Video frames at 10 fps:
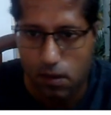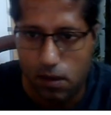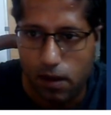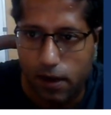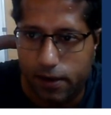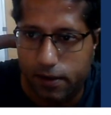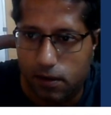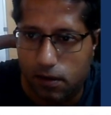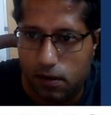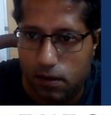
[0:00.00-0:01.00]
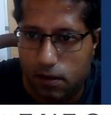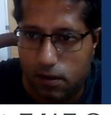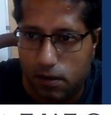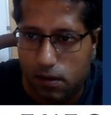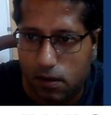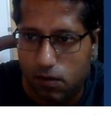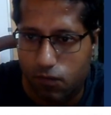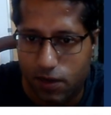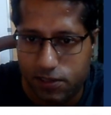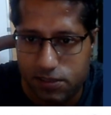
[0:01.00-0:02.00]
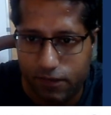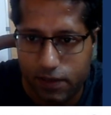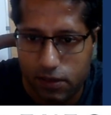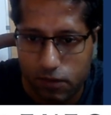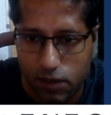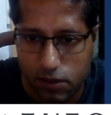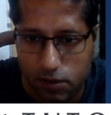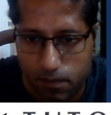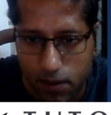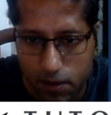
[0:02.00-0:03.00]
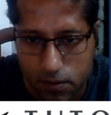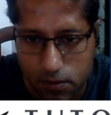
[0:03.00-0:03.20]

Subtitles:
and 1/7 of the other part,